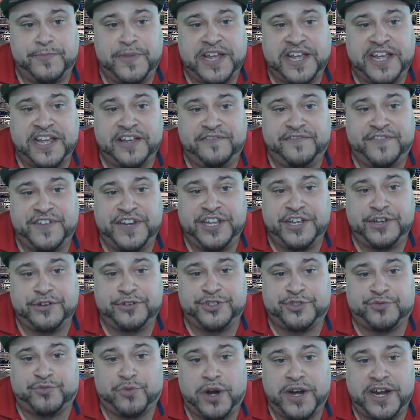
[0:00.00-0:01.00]
making
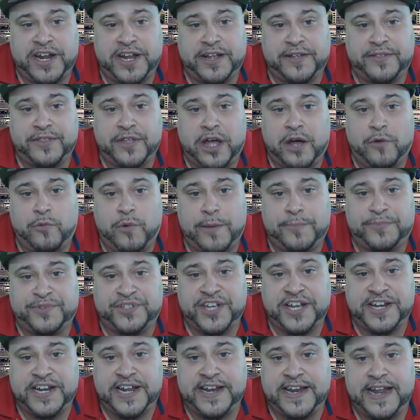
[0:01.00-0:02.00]
videos, running a
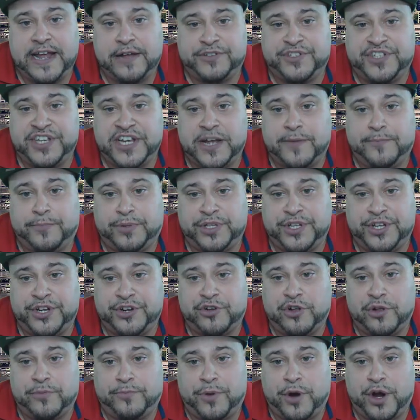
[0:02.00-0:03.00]
website, announcing a
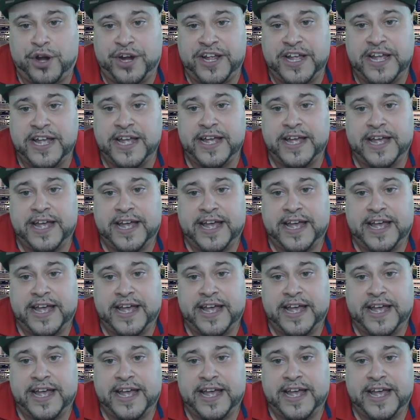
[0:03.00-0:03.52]
political party